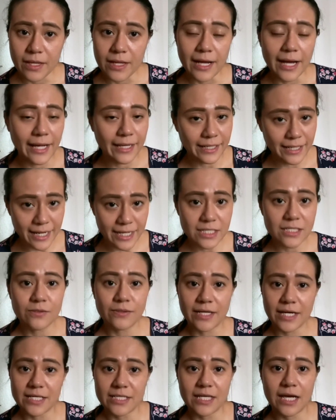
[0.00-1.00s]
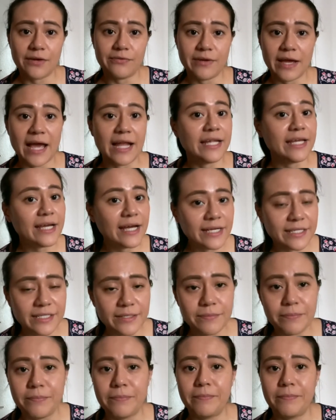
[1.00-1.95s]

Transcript: Unless you guys have any other